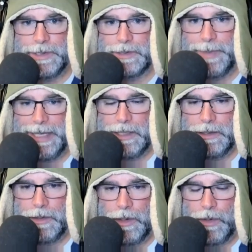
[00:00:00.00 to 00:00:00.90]
man?
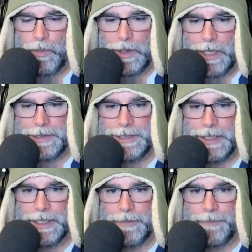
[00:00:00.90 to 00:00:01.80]
Well, I'll tell
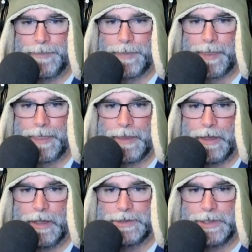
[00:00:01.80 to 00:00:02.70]
you.
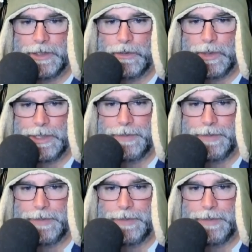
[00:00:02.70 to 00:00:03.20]
I'll tell you what.